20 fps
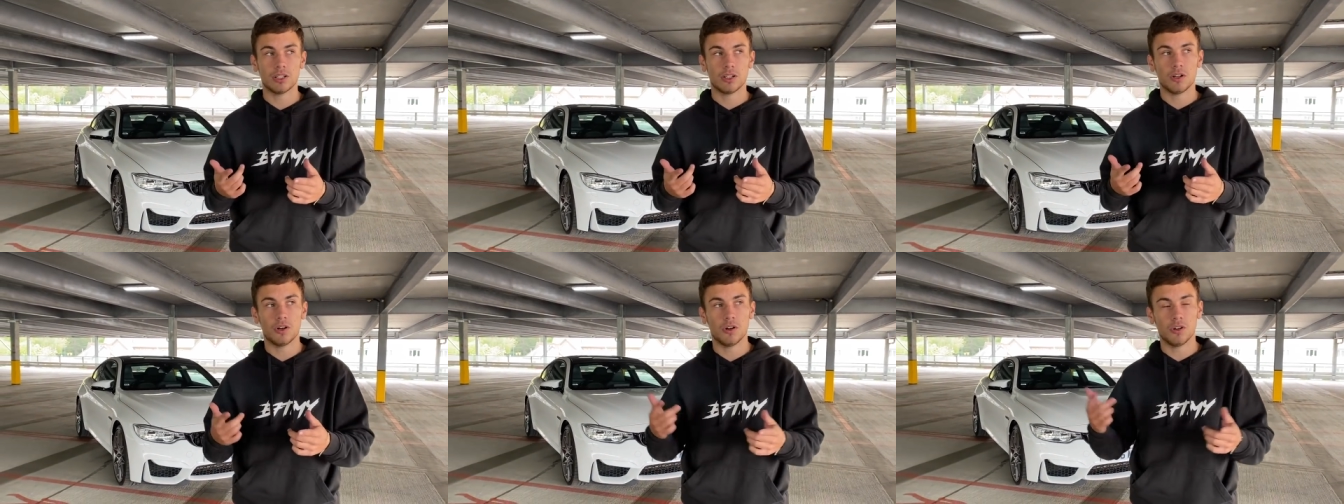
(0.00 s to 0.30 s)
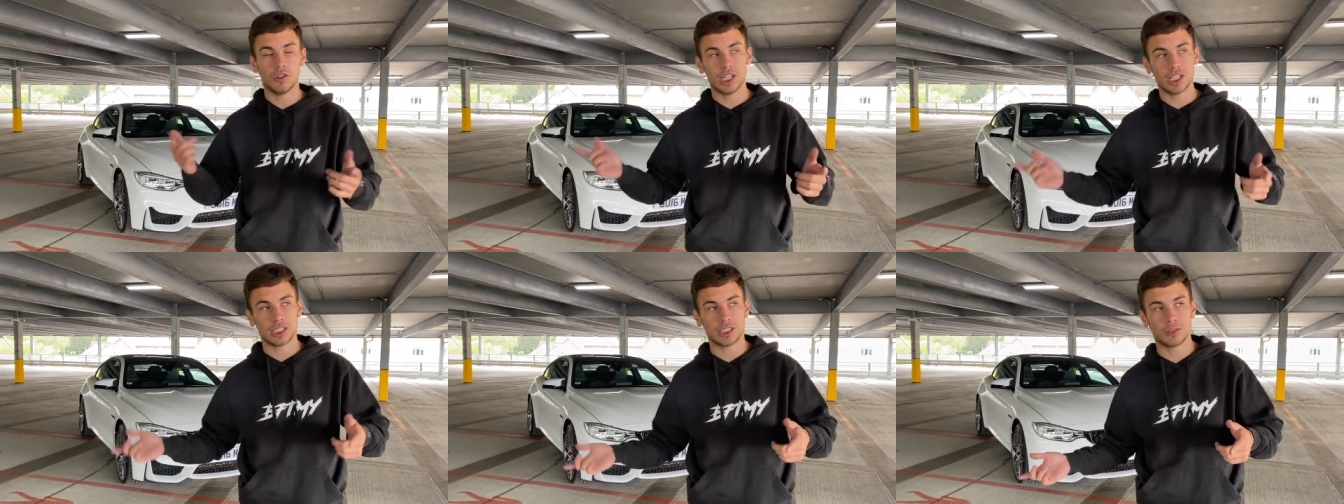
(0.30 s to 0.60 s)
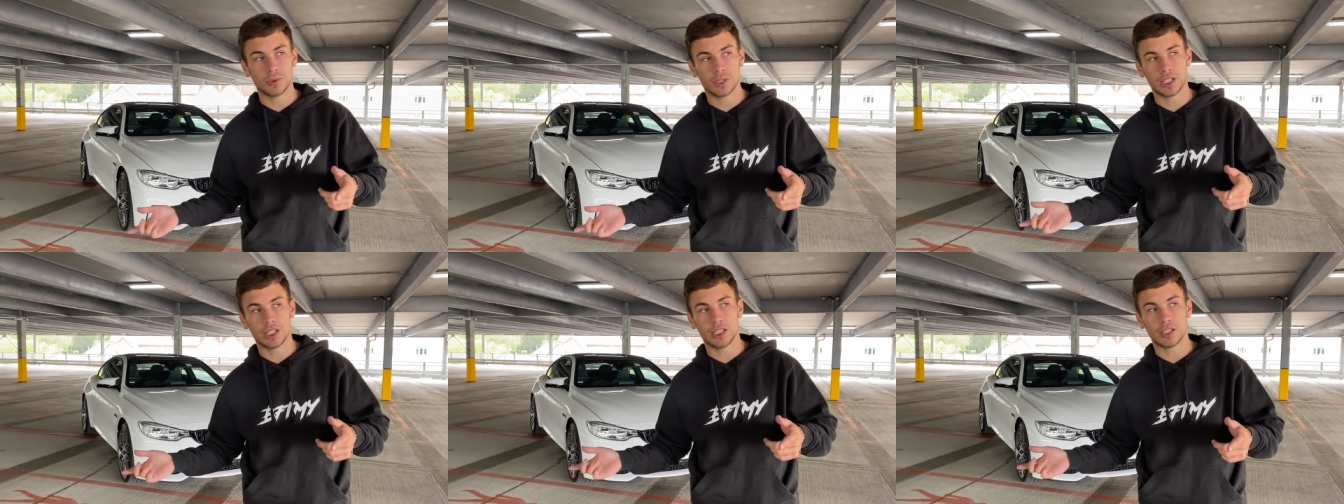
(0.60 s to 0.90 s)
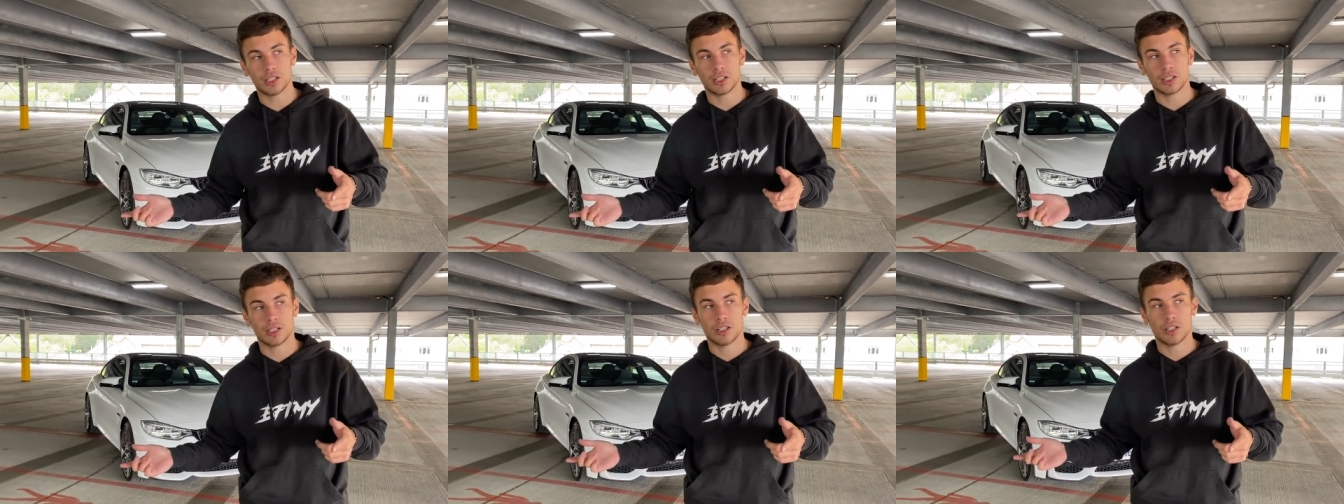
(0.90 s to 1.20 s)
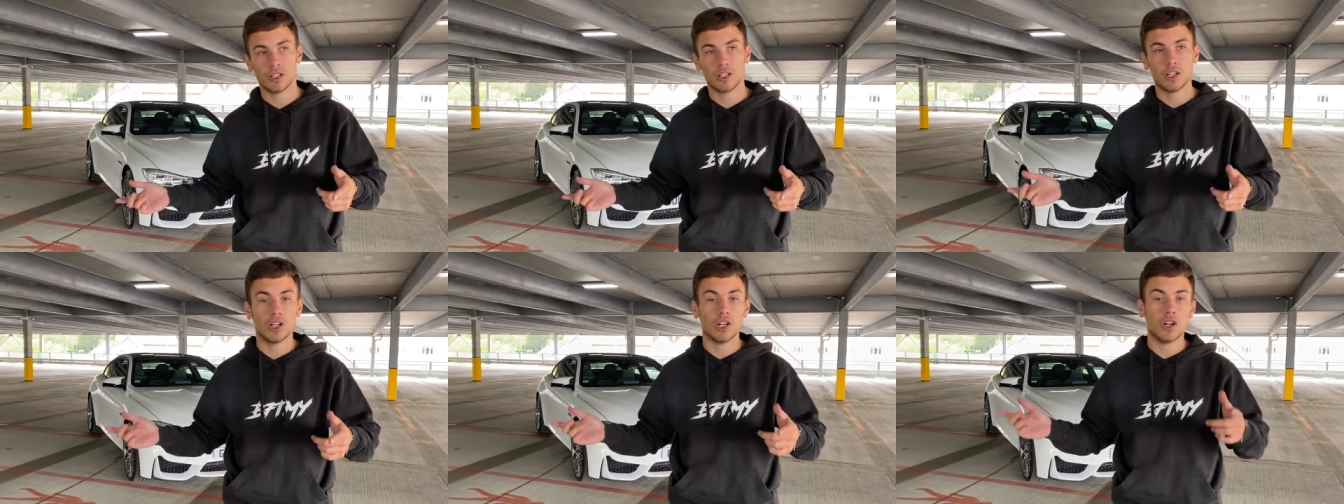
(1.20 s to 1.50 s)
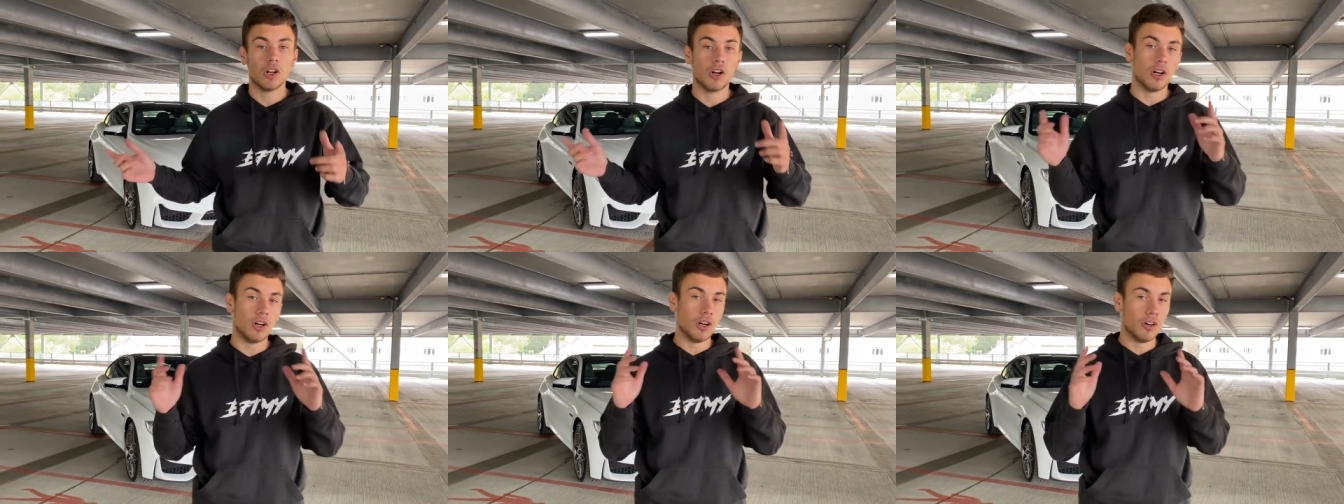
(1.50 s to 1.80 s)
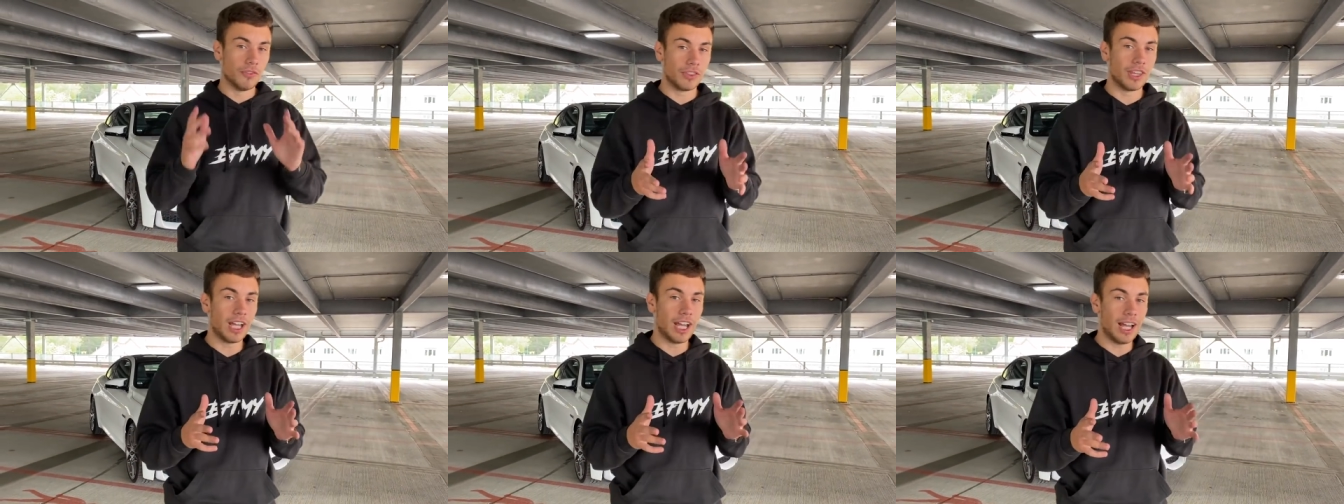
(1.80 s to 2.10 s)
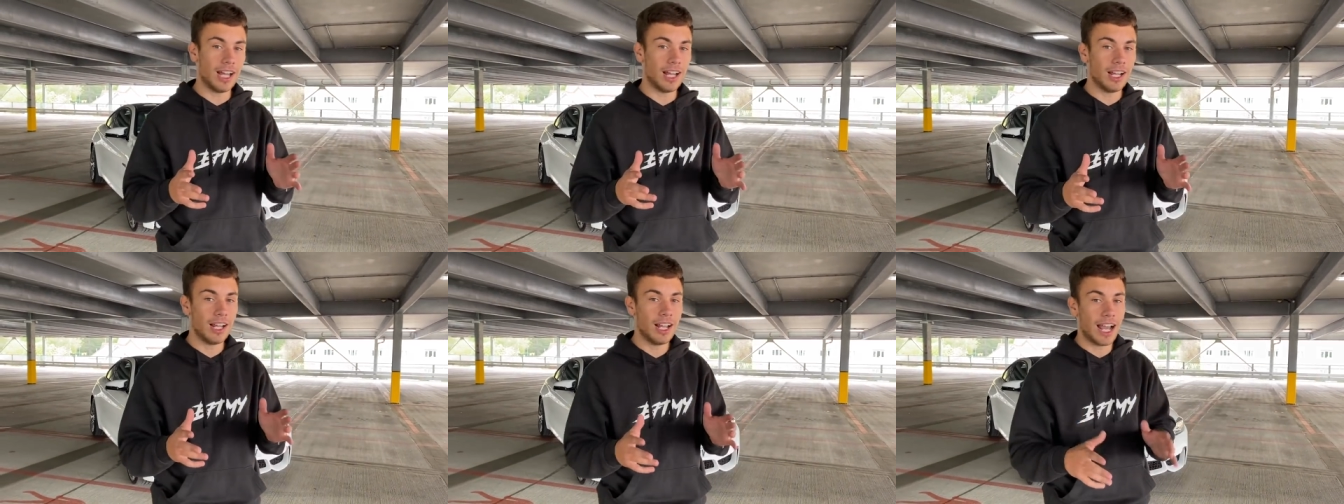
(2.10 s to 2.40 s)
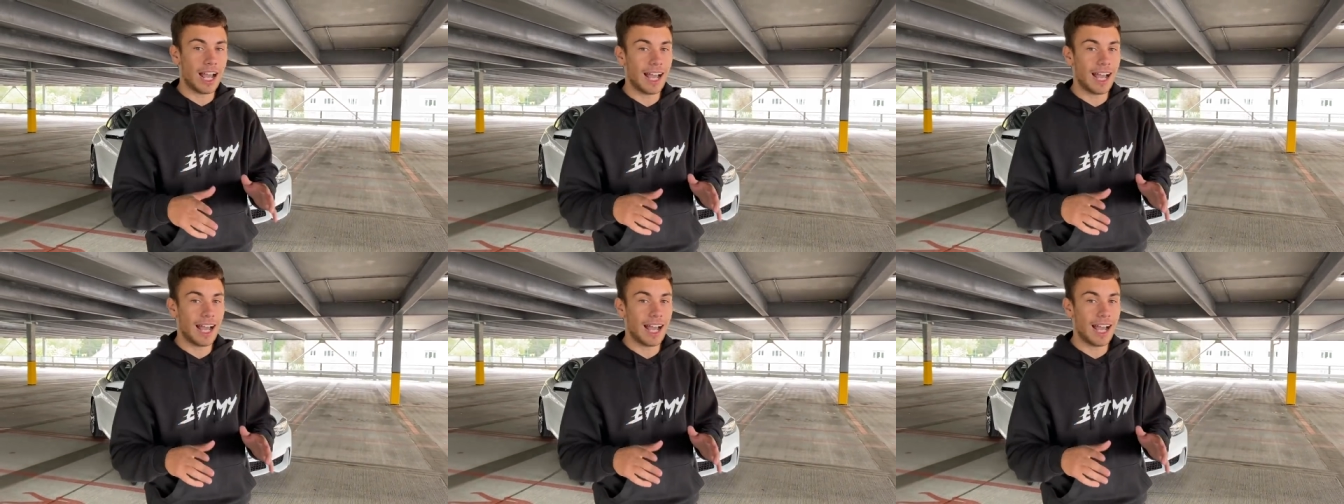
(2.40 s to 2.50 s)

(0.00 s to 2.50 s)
or next week of that.